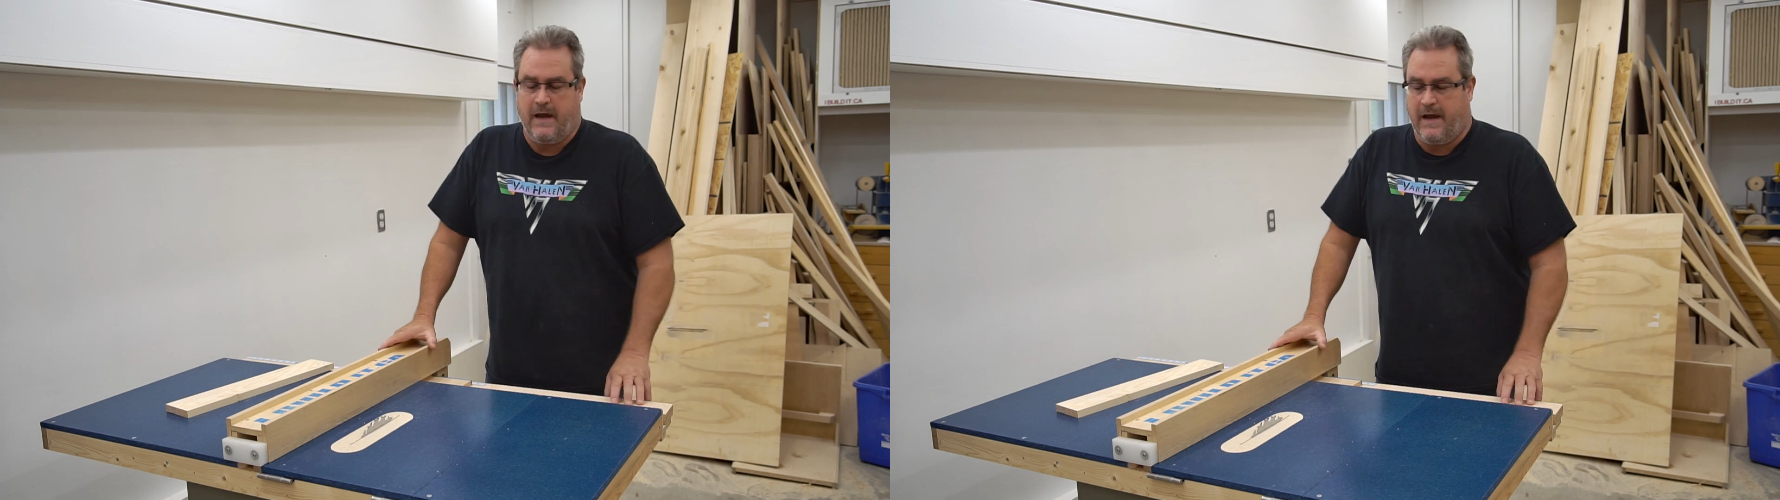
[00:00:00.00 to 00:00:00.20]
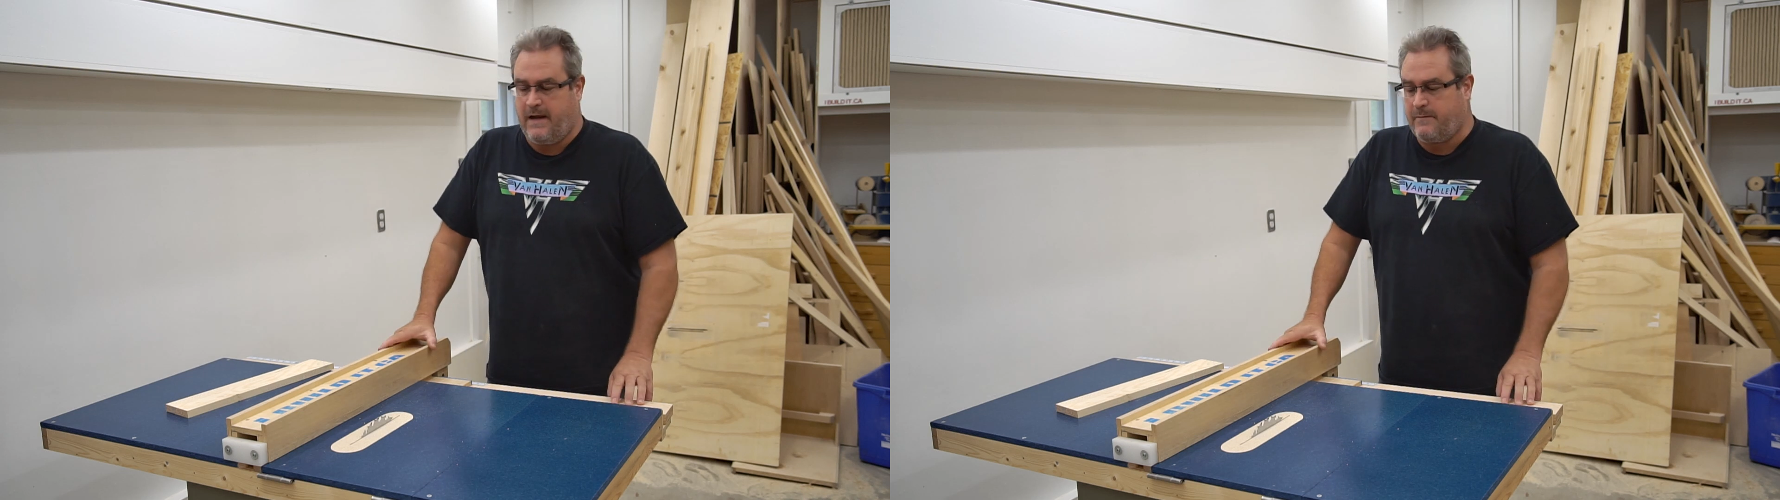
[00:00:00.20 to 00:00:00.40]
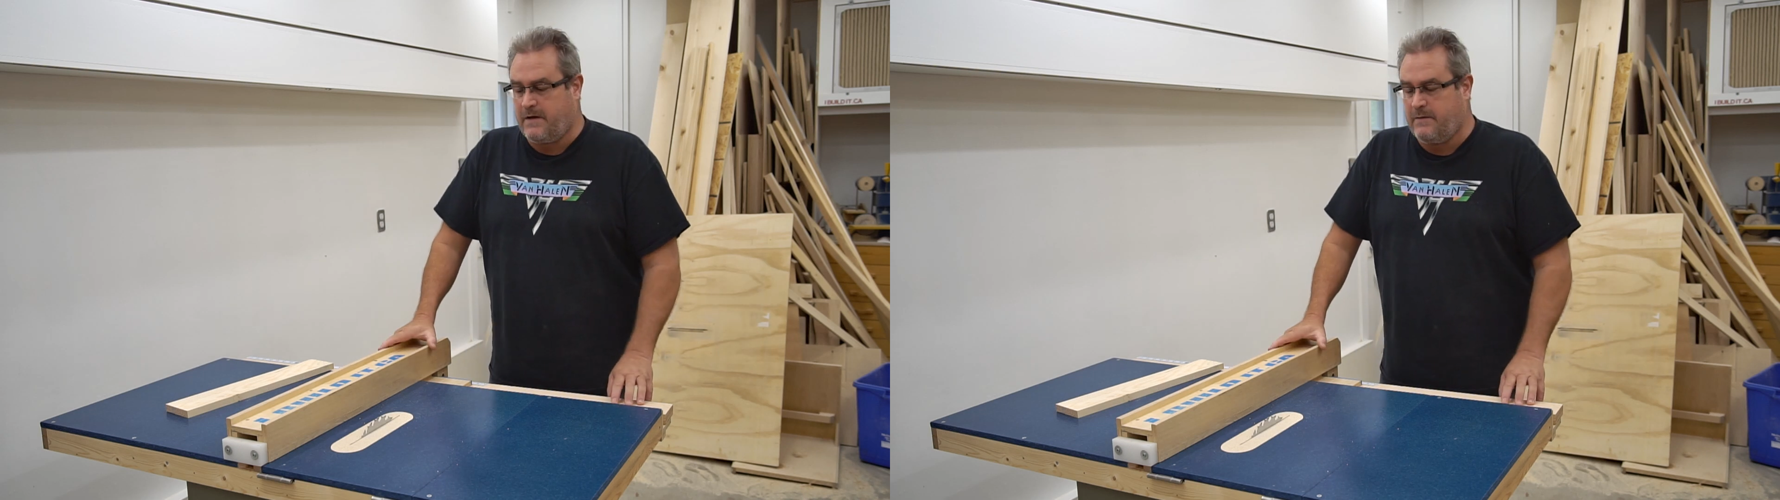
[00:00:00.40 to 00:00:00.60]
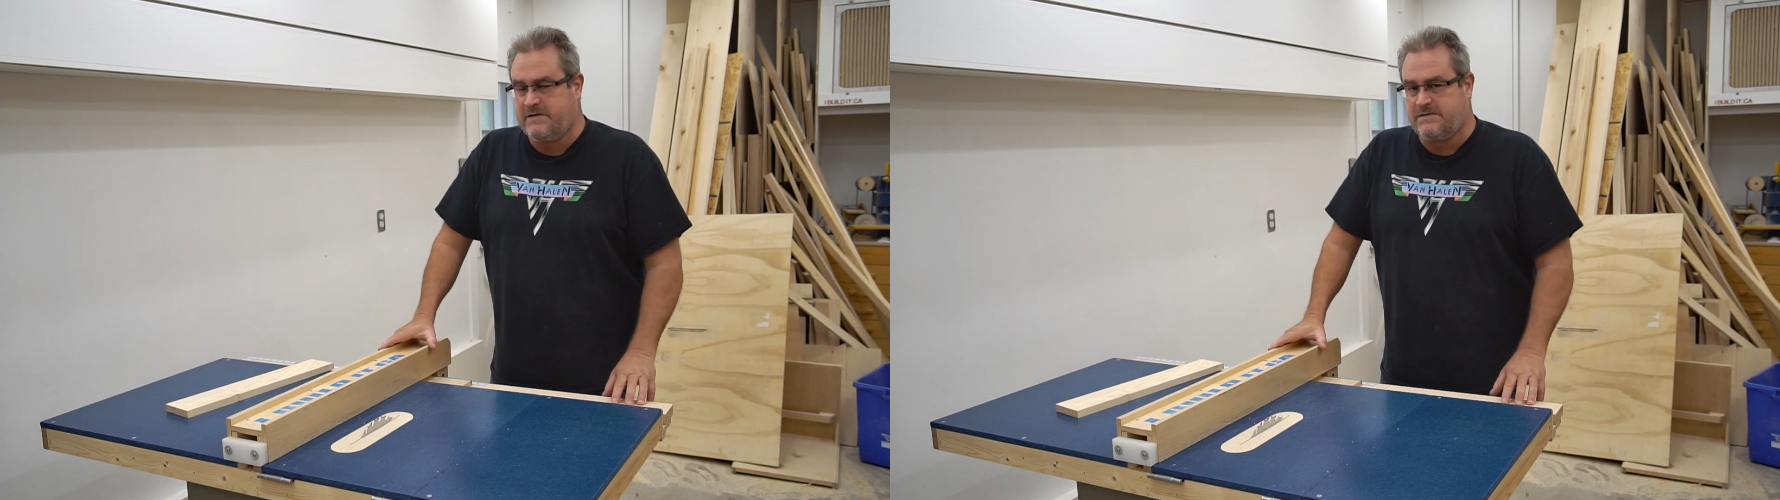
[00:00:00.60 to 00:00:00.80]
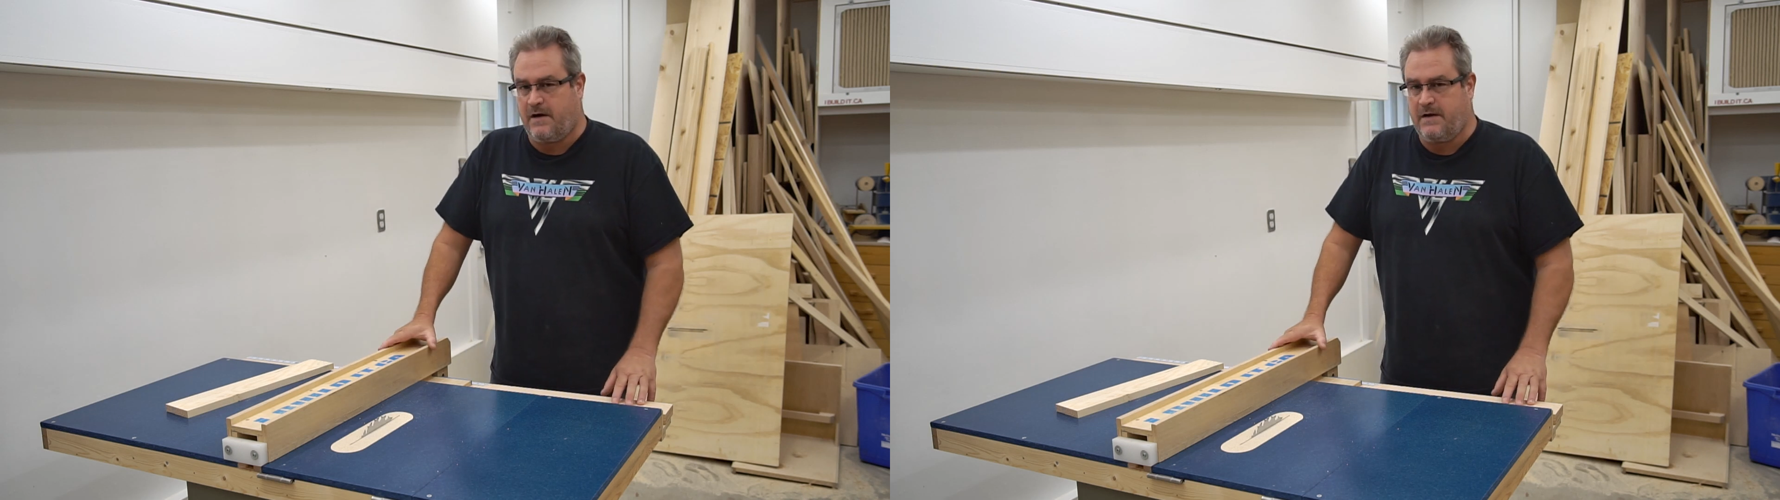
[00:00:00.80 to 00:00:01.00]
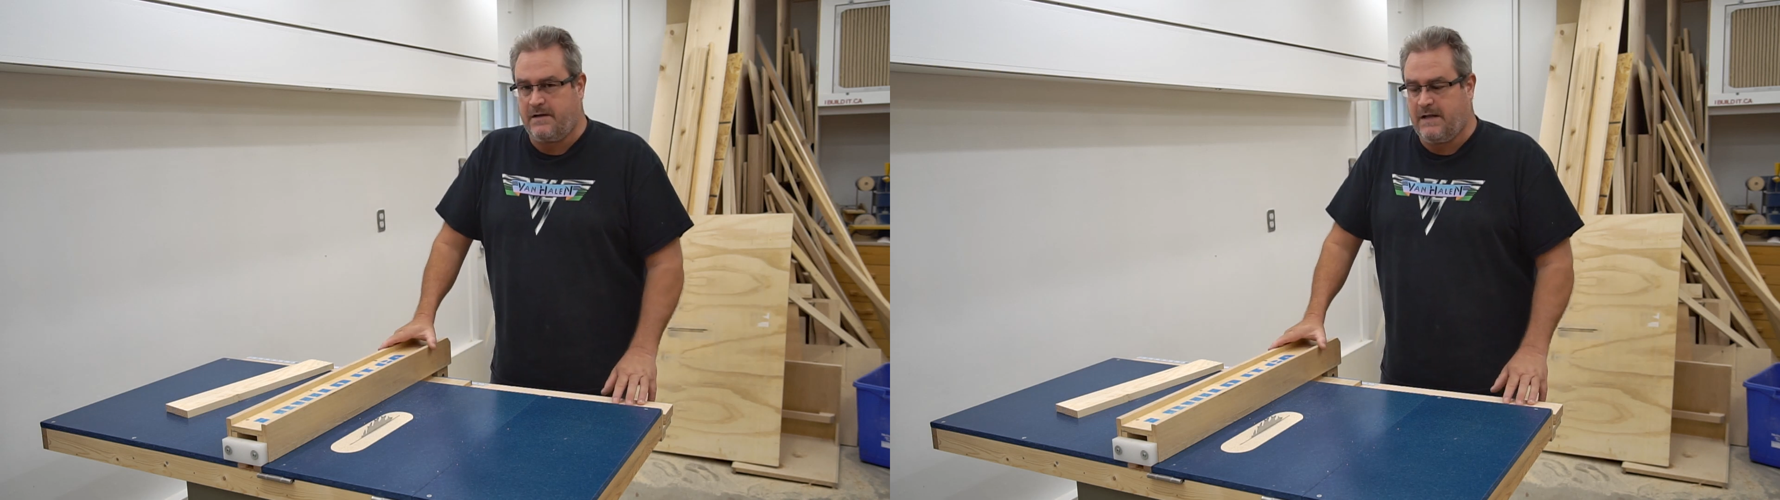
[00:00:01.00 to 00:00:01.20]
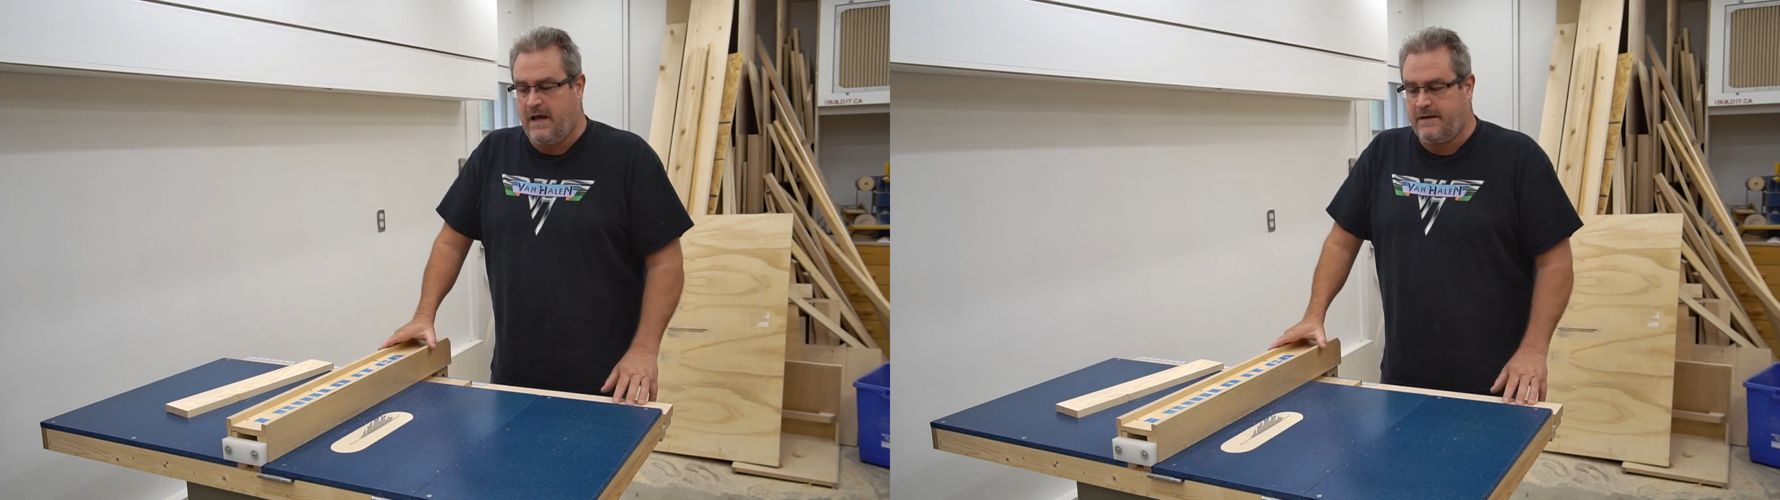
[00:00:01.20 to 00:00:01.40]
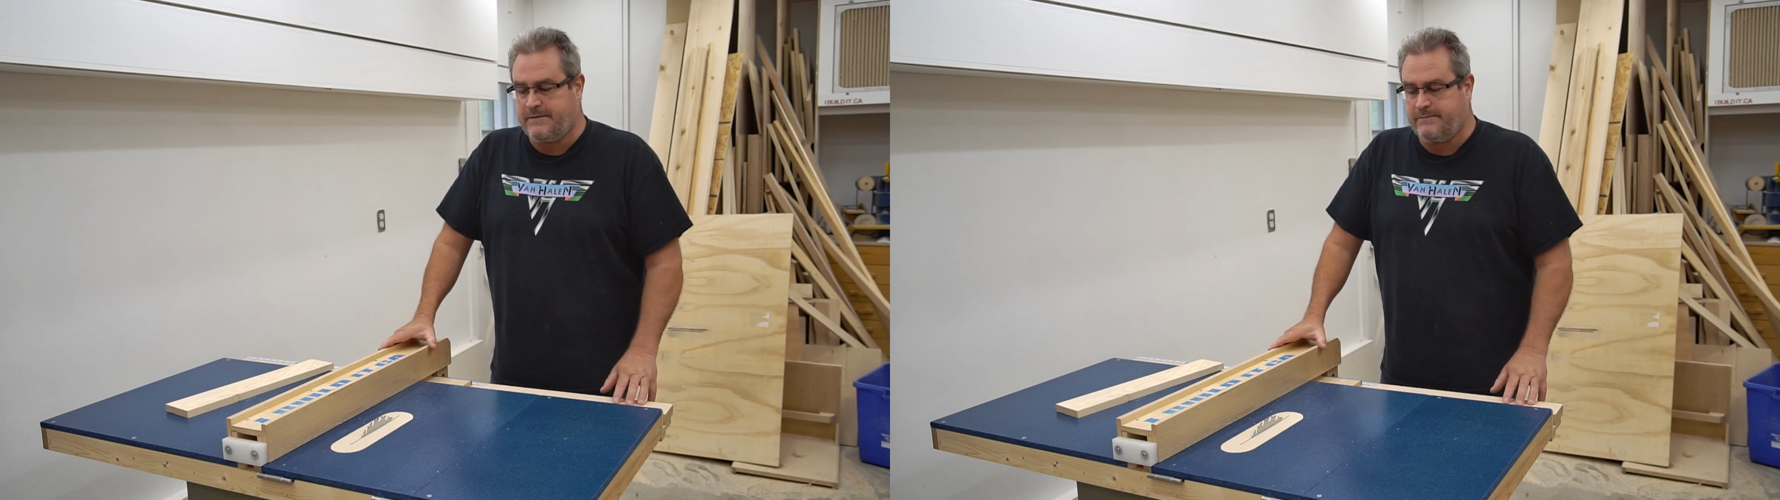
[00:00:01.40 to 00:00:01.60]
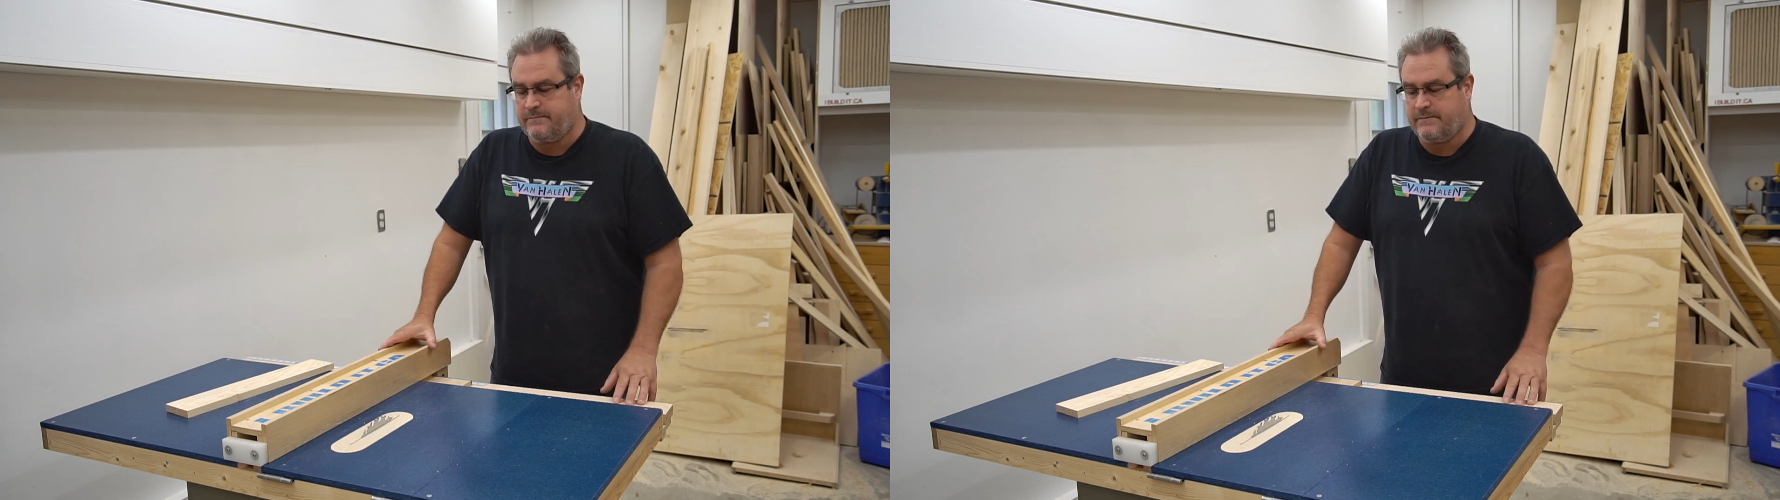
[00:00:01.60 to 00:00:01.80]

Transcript: And I'm gonna be starting that